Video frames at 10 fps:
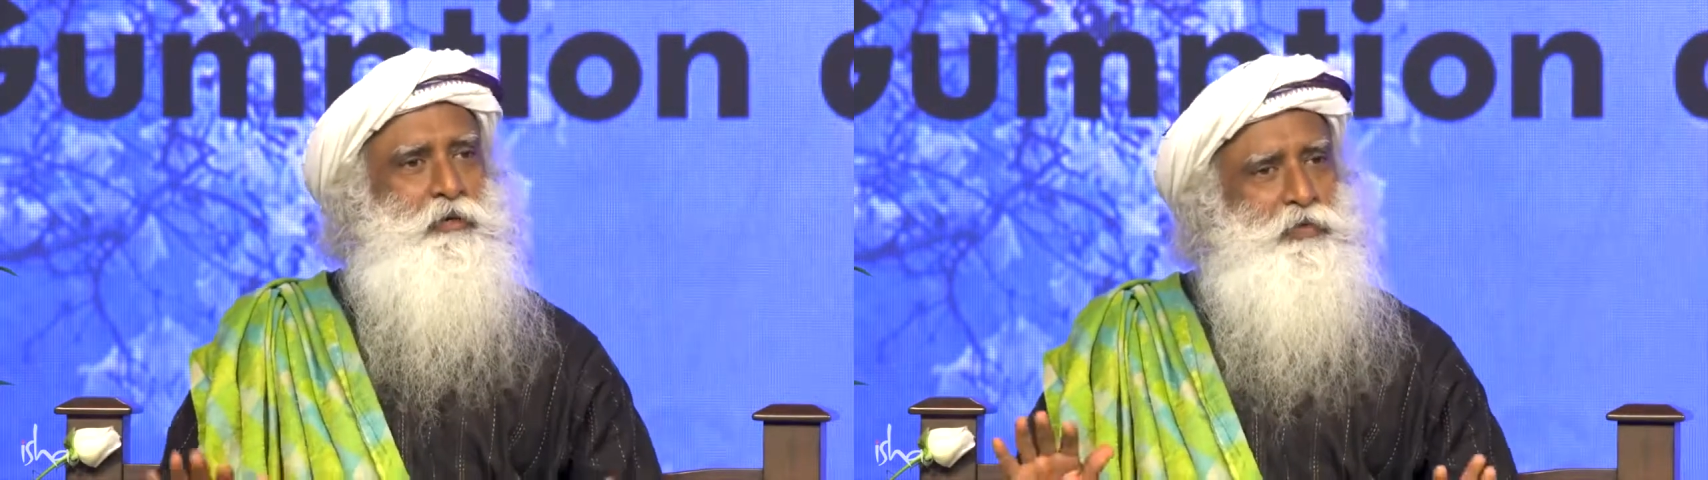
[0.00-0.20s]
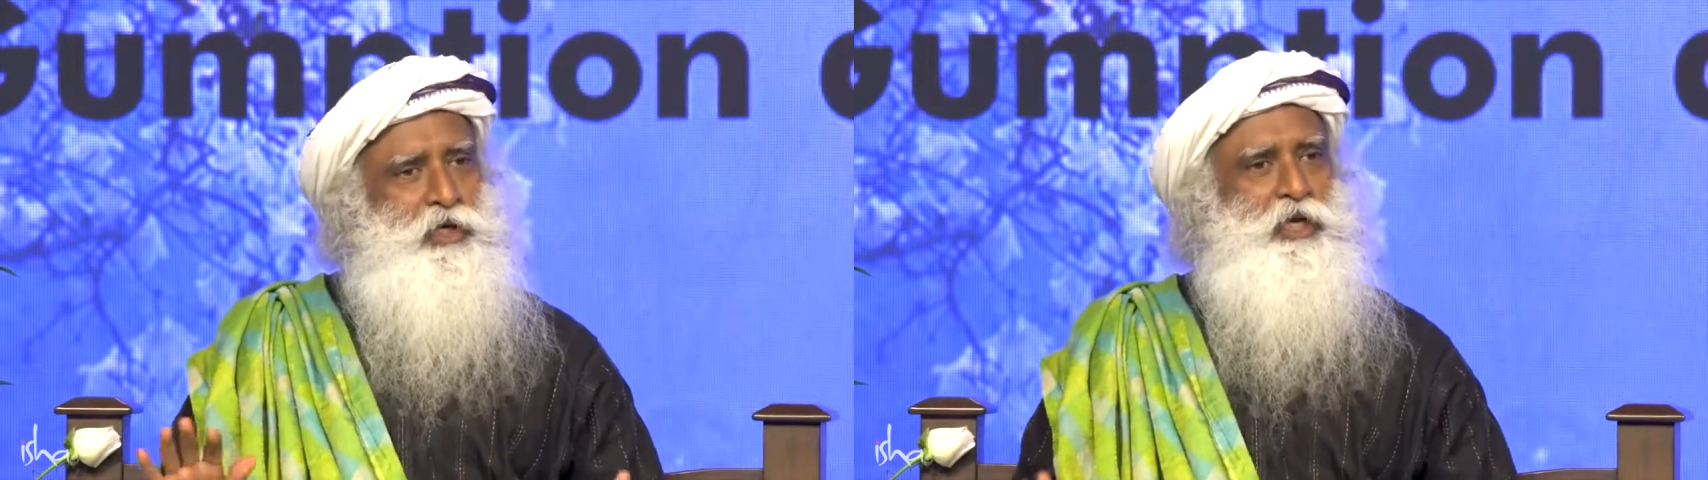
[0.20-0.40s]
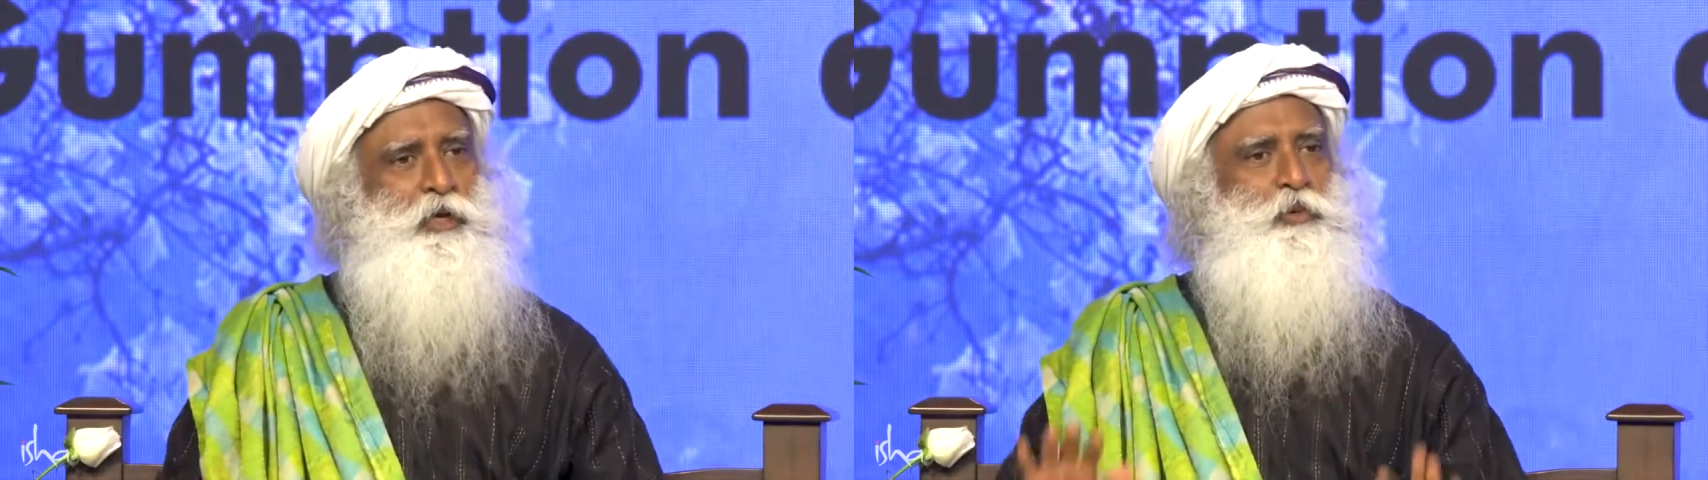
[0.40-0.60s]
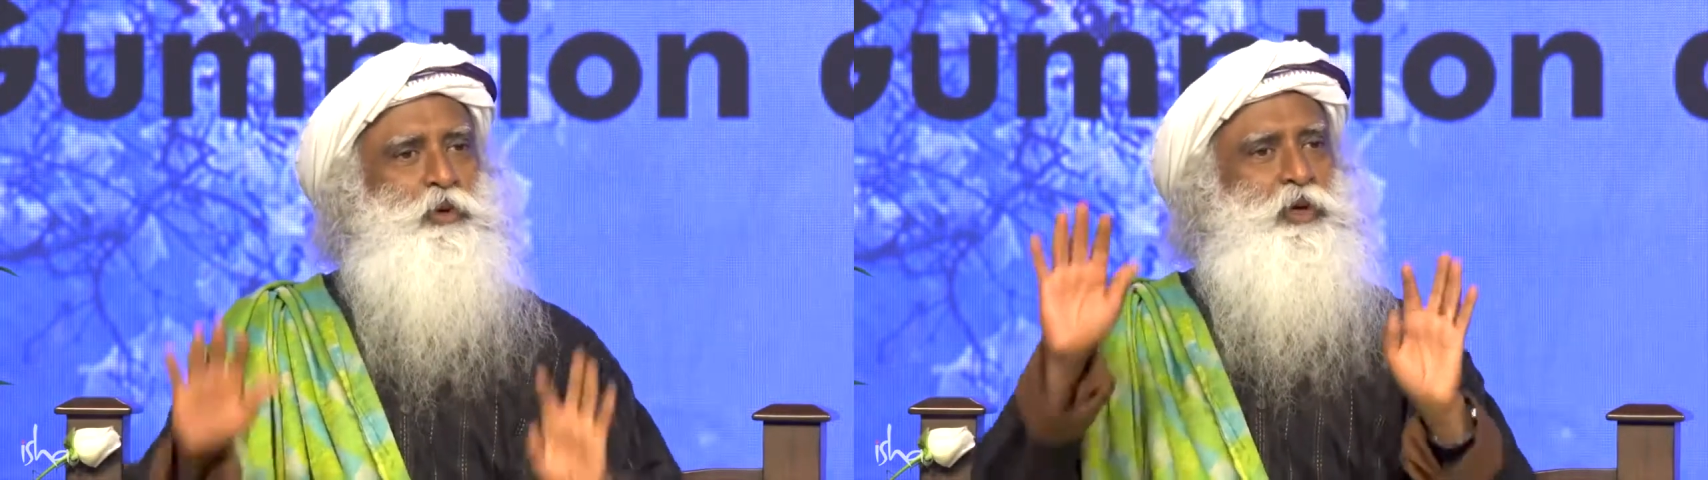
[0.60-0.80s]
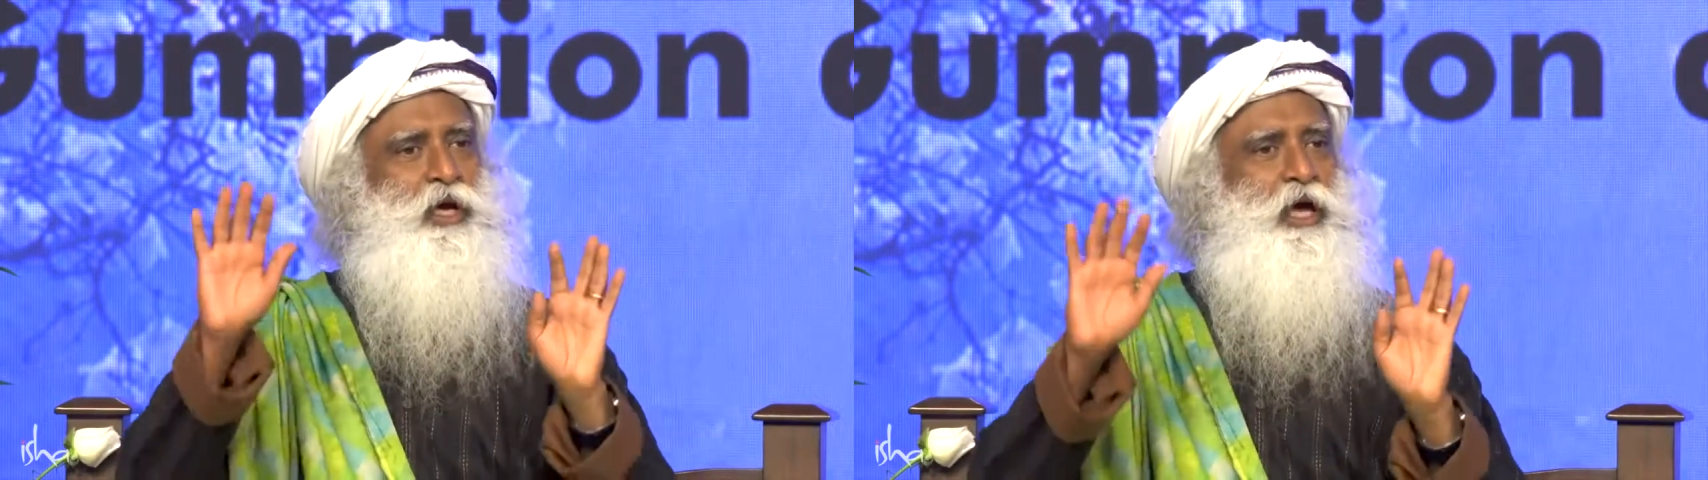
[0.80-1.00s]
we keep
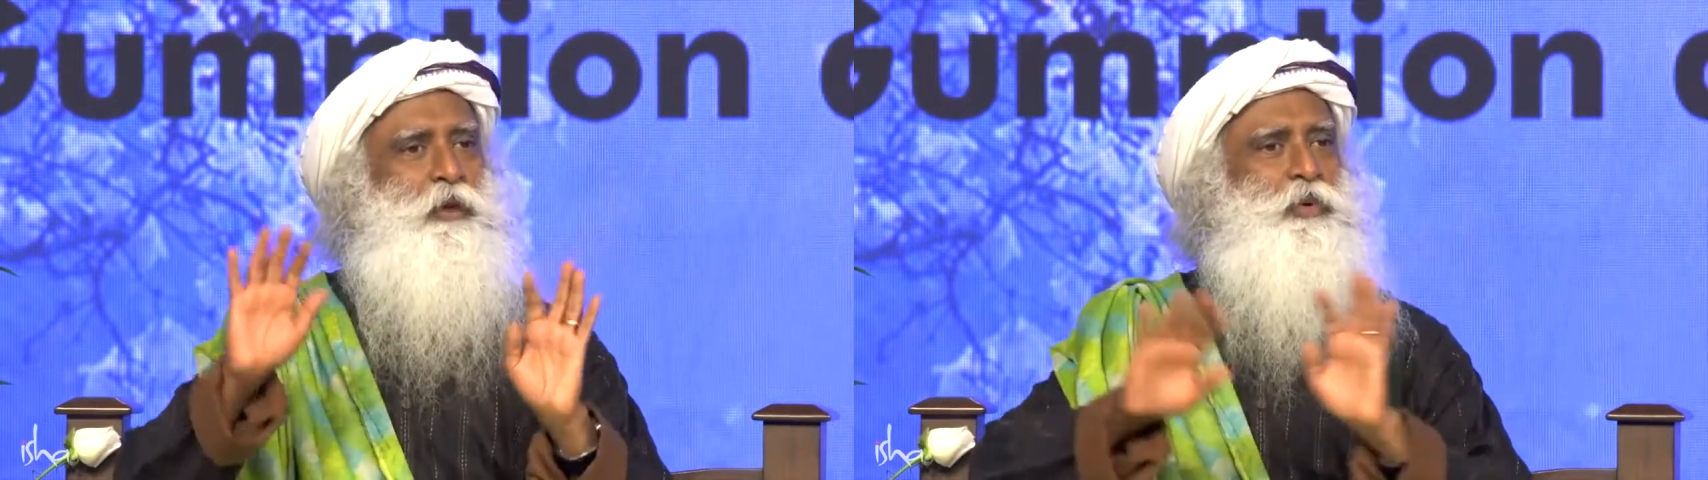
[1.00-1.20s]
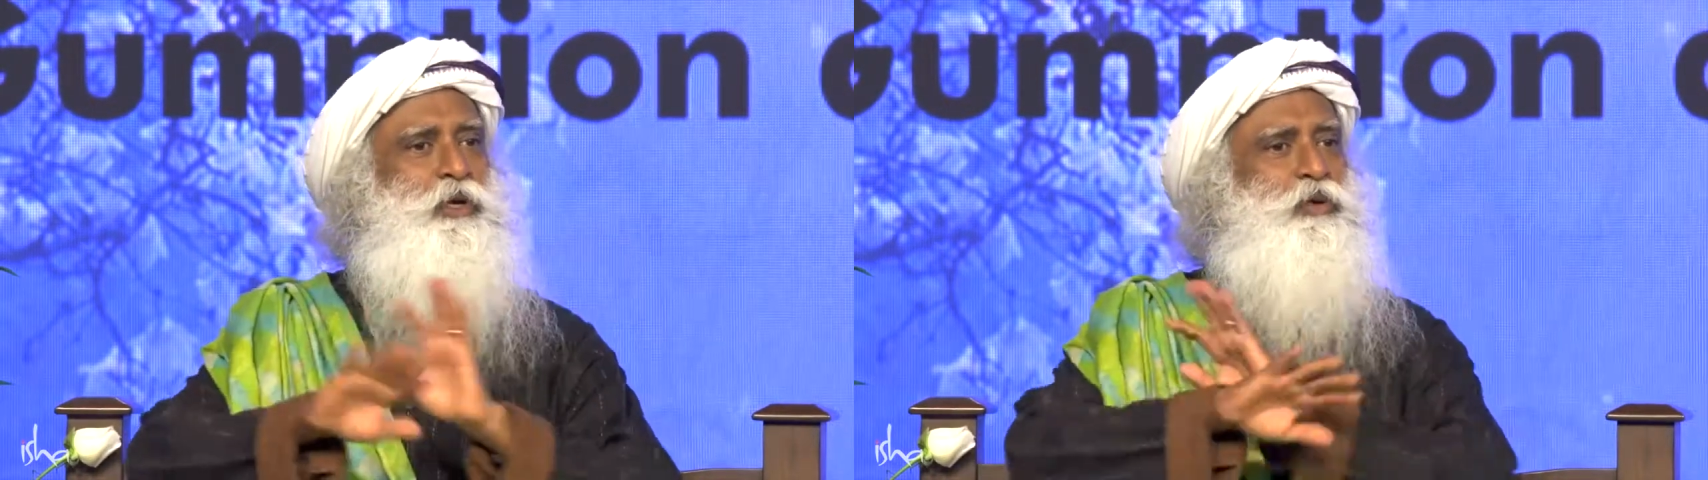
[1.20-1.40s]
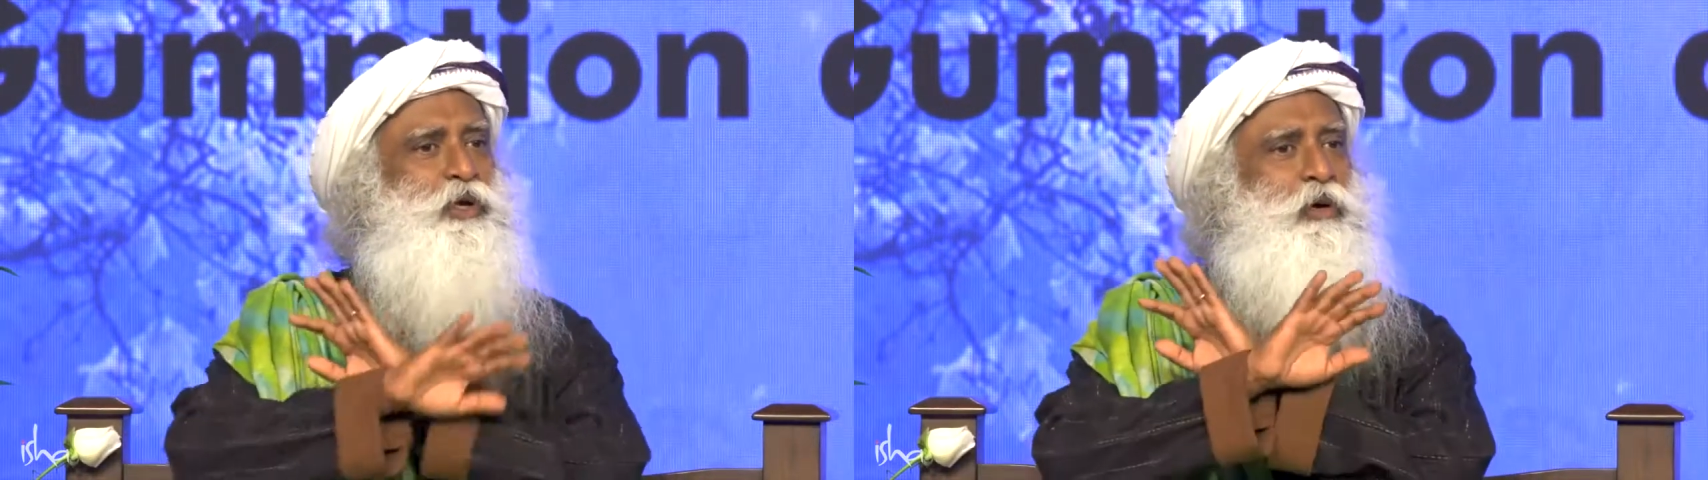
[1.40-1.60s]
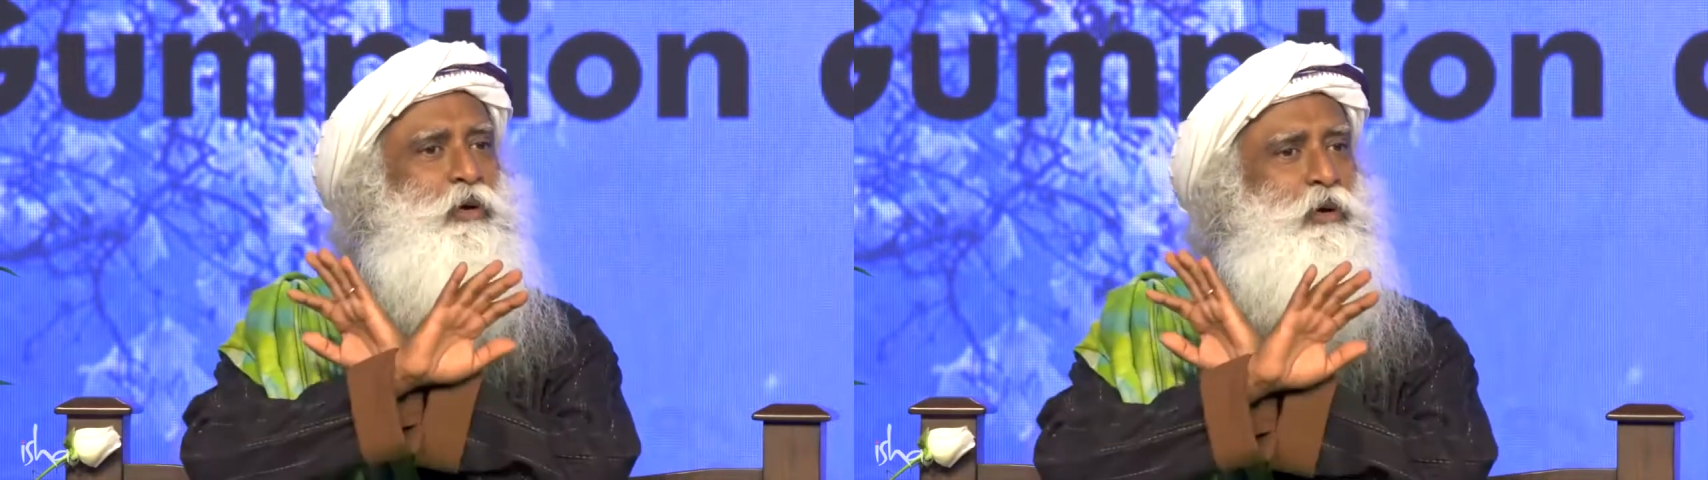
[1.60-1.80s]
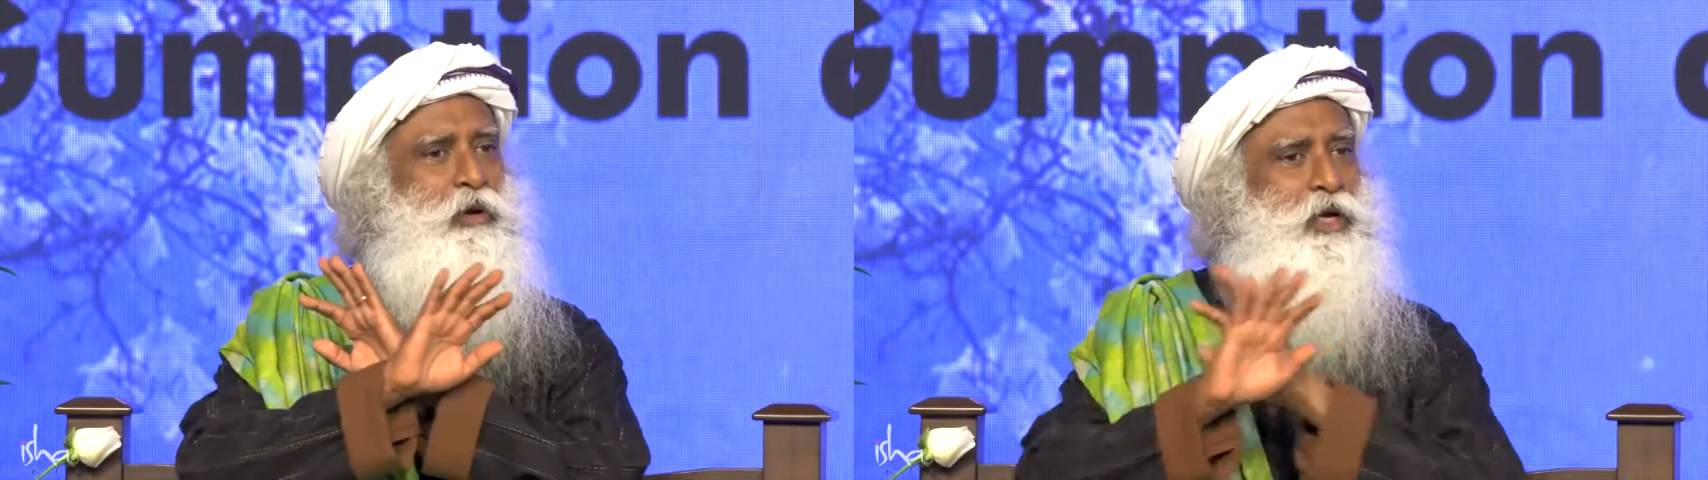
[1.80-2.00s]
looking up and doing
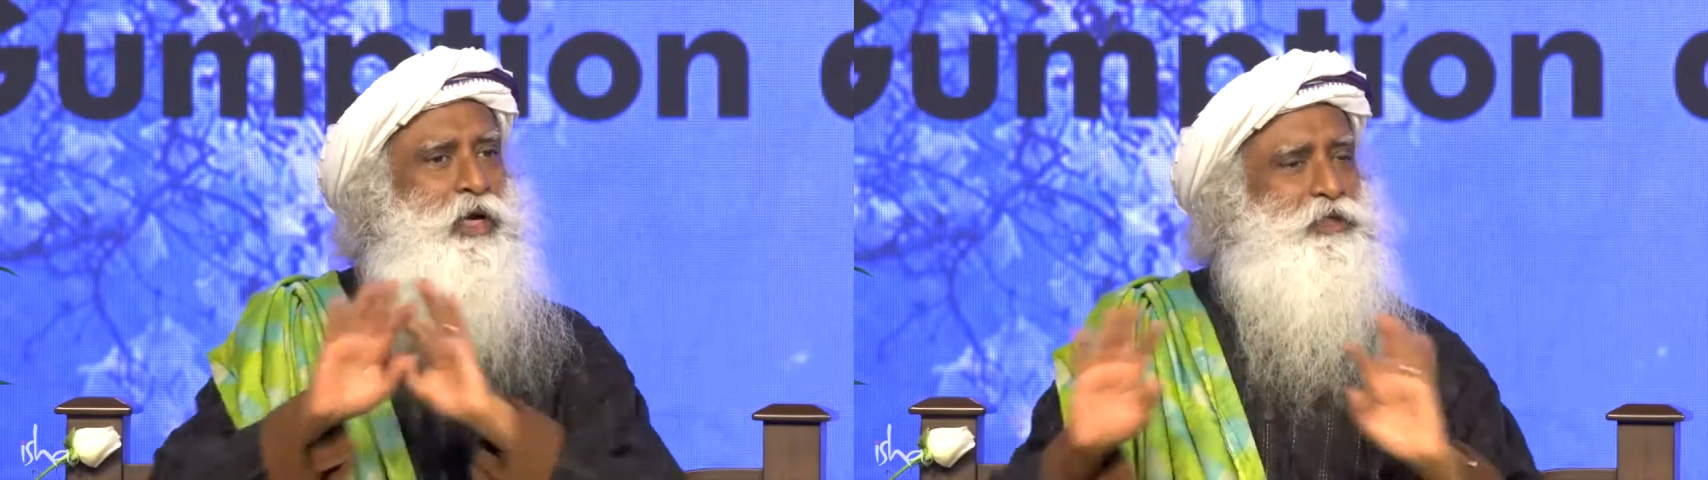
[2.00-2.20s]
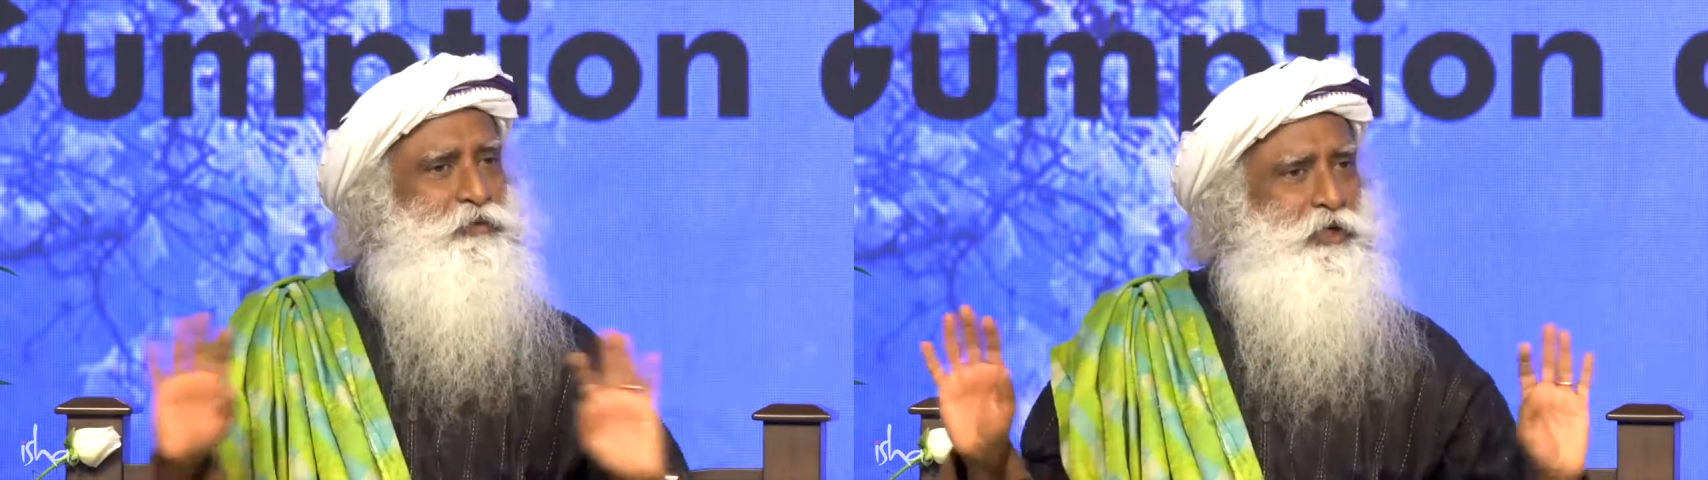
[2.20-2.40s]
all kinds